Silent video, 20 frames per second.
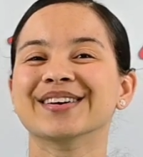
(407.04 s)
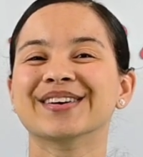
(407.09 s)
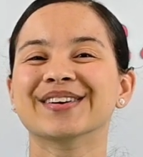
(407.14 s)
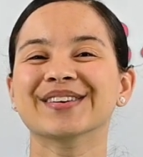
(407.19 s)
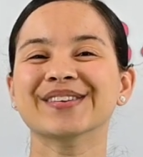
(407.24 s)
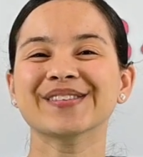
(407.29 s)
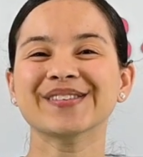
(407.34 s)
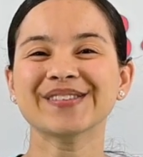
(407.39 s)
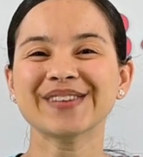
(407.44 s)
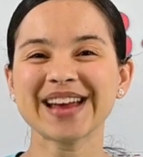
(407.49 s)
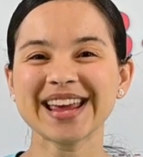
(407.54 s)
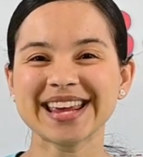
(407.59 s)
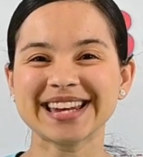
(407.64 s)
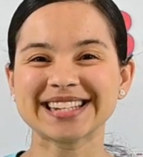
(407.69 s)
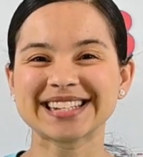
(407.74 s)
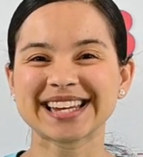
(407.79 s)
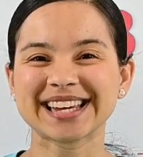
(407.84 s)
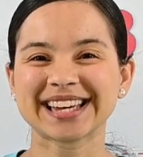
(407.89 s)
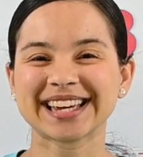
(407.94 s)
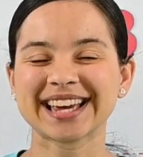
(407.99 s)

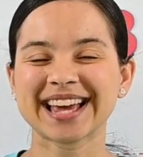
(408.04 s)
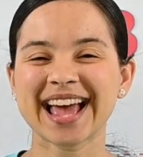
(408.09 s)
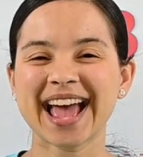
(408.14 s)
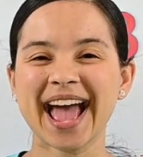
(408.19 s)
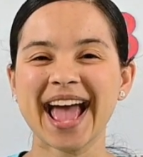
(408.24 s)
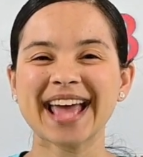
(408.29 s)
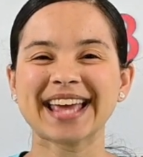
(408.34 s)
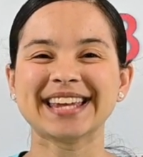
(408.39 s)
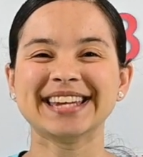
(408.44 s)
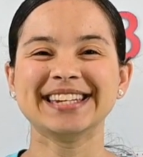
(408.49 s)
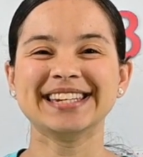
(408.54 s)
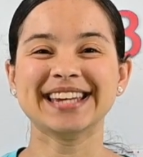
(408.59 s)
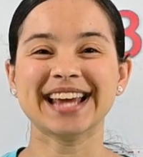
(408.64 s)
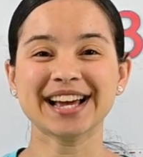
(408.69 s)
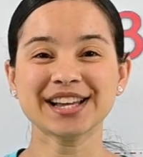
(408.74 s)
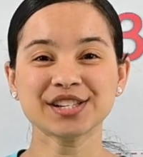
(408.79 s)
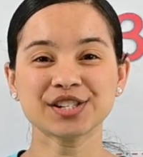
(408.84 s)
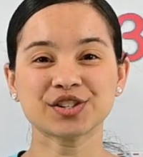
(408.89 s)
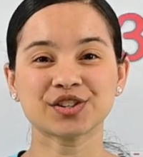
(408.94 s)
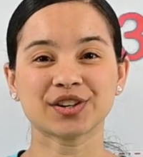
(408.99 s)
Great!
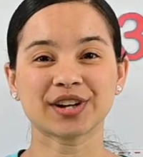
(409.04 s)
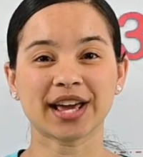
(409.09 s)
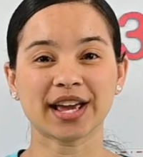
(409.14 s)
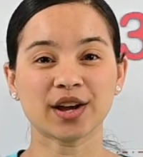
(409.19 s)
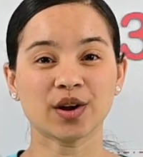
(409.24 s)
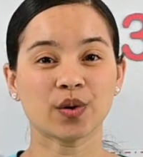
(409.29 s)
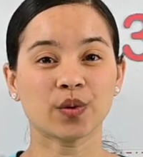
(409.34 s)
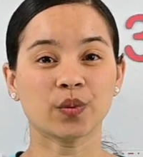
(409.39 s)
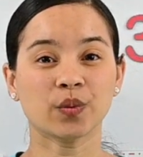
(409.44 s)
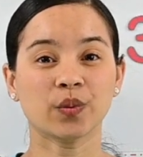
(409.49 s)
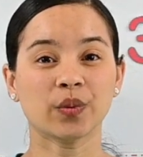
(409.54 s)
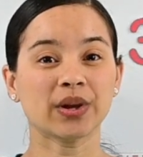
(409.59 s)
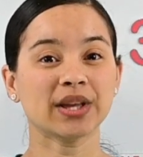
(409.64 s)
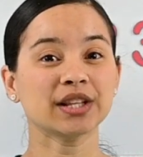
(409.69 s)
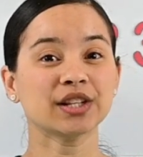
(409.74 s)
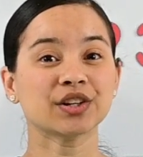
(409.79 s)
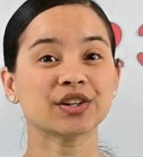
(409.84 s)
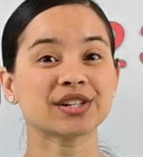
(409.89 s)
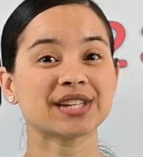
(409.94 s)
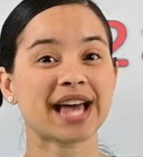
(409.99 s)
Yesterday we
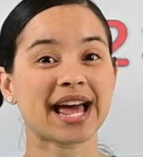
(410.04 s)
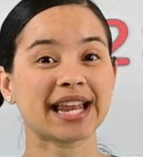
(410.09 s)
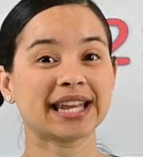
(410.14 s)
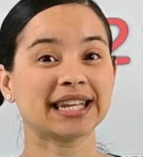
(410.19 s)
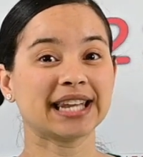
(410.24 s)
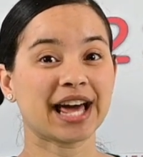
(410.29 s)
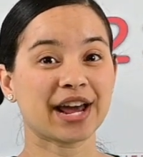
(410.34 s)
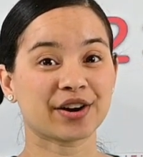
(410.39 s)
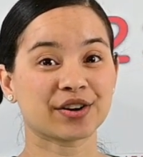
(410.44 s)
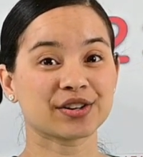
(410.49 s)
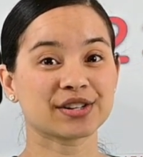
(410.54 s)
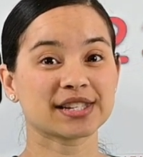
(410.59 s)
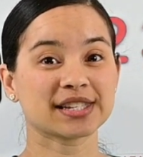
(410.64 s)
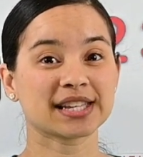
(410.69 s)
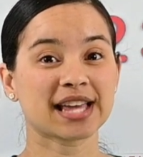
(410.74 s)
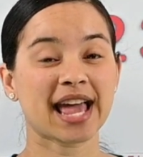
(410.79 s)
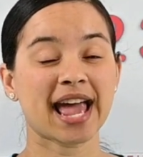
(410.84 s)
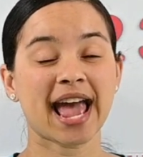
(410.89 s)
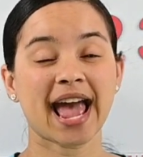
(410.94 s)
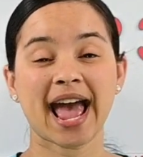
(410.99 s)
looked at letters
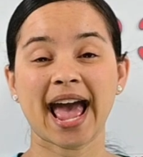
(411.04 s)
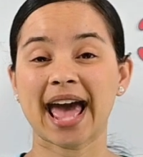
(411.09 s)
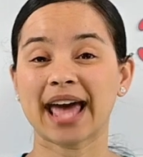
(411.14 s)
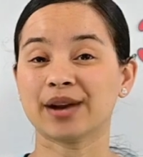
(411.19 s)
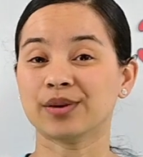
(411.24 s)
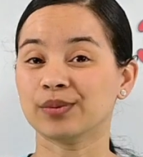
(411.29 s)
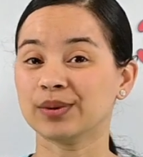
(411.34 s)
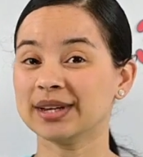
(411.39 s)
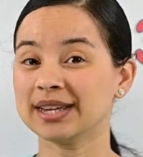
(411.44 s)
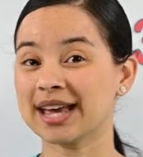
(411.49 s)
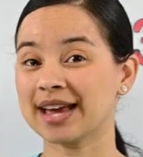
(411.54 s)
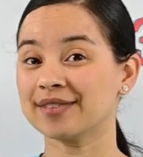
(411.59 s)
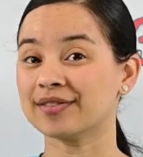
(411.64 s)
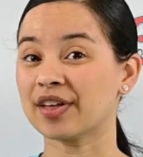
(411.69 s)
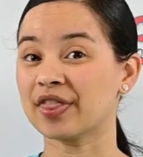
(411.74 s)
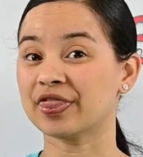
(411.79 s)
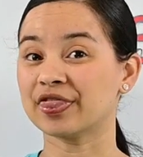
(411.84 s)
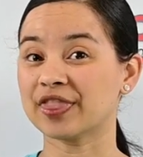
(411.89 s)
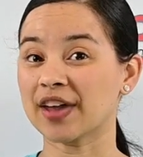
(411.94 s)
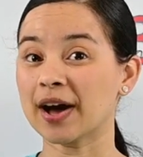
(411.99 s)
and we gave
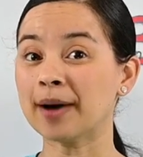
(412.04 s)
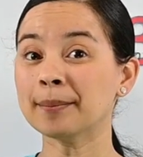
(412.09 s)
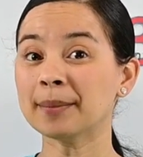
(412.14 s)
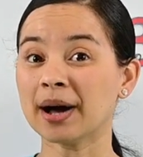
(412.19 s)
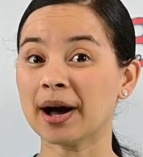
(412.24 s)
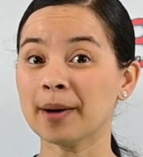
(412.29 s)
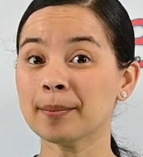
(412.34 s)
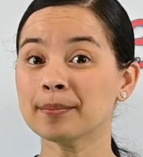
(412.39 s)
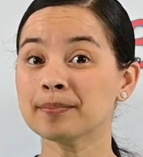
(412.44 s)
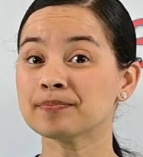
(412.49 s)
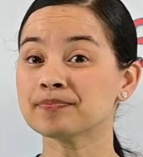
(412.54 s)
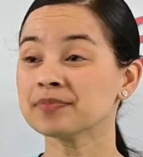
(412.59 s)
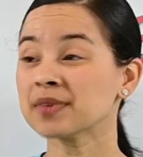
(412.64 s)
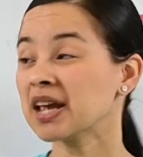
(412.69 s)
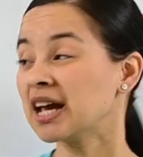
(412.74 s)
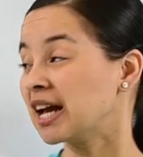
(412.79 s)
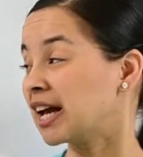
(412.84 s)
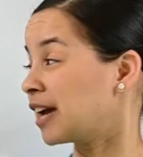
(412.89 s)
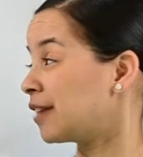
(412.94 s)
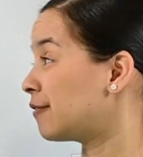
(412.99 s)
a thumb up
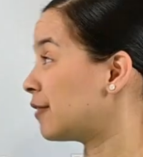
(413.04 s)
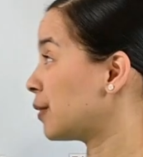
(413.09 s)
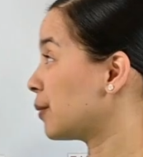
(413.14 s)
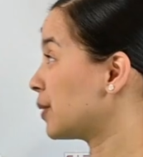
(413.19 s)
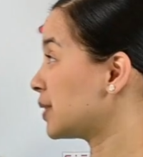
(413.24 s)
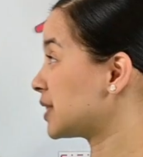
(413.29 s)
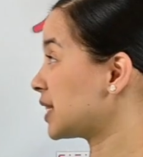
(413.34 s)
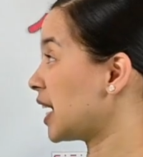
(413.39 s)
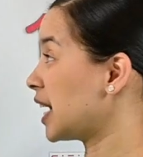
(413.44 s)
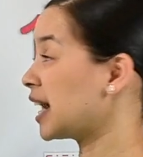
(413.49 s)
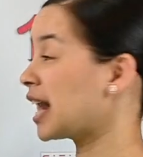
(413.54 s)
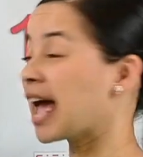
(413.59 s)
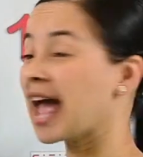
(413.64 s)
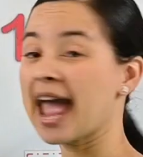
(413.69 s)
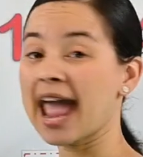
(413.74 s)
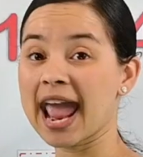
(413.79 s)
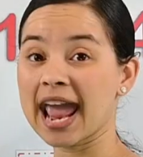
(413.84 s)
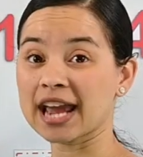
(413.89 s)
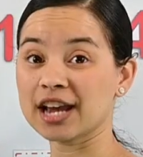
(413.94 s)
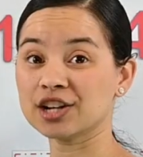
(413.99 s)
if it was a
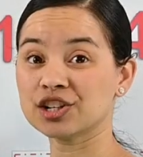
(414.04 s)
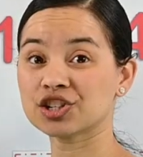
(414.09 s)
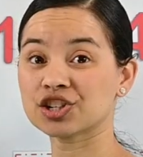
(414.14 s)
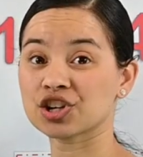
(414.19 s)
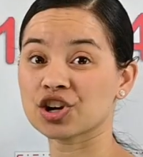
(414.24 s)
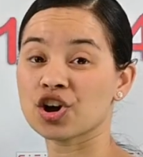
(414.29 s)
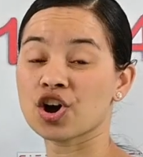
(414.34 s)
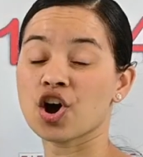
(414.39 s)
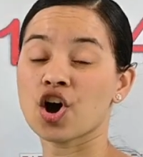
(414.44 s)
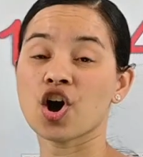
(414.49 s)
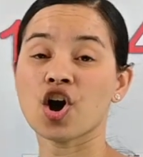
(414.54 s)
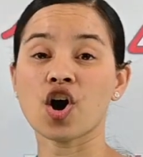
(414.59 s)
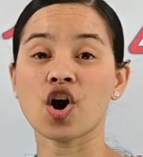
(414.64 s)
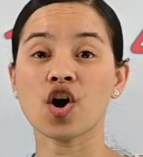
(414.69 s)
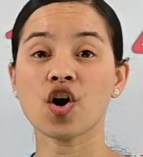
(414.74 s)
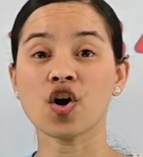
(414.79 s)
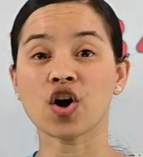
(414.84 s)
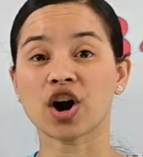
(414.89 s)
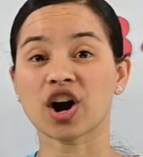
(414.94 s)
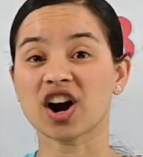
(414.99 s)
H
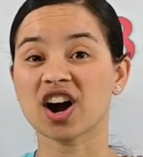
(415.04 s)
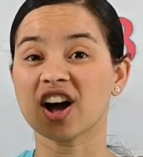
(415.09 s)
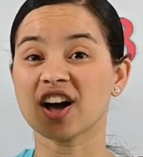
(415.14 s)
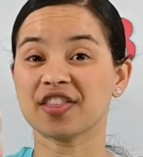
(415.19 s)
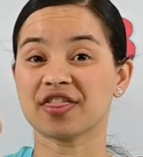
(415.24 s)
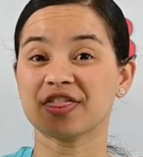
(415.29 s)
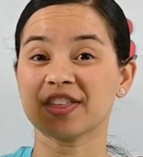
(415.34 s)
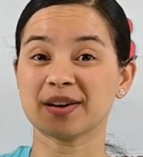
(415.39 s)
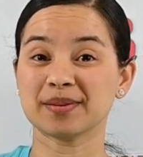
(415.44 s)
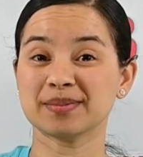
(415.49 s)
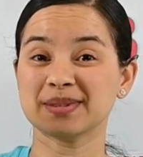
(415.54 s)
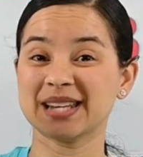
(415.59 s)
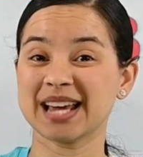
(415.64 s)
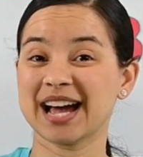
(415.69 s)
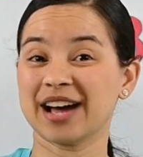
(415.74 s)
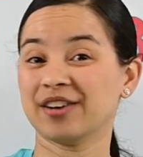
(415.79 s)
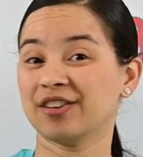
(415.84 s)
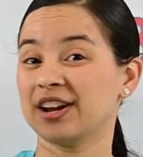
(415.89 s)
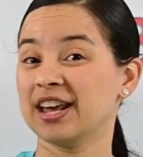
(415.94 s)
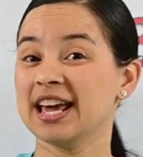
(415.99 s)
or a thumb
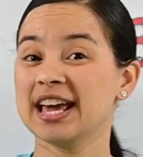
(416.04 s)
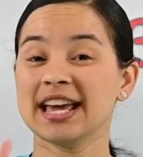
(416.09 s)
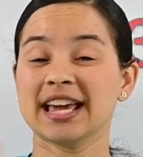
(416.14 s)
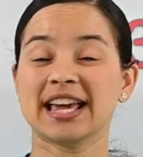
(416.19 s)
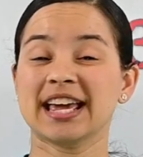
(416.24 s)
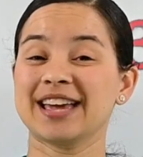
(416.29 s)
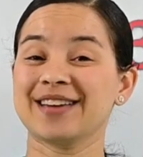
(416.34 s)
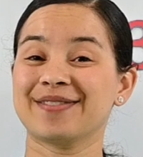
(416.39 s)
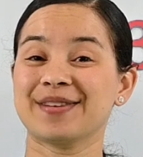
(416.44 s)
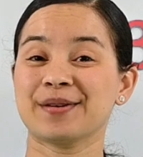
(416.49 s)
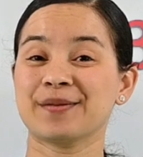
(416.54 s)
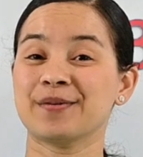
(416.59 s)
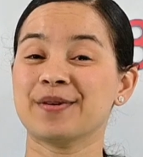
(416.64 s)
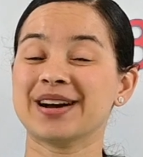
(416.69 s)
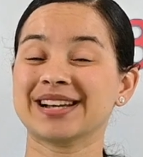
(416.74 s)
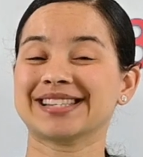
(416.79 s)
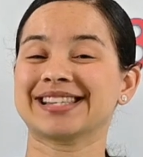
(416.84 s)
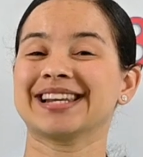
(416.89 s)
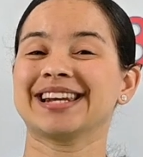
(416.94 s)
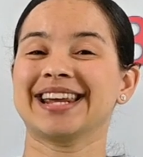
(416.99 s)
down if it
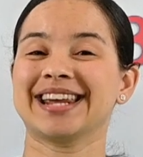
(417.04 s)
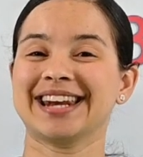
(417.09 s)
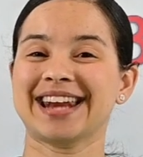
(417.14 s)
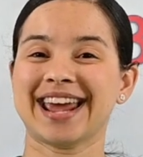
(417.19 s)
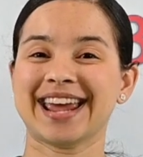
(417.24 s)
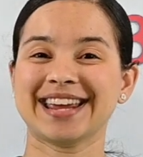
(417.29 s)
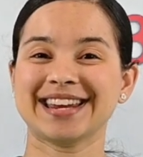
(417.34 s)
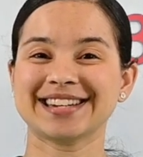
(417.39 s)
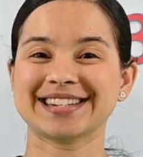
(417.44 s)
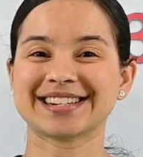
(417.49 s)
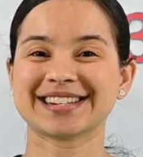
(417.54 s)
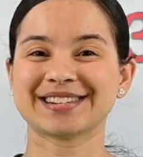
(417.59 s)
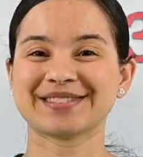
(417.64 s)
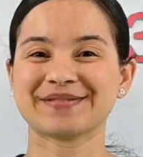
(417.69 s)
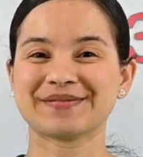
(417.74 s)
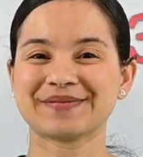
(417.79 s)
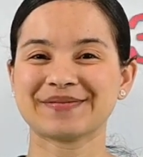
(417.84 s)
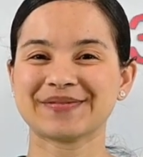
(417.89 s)
wasn't an H.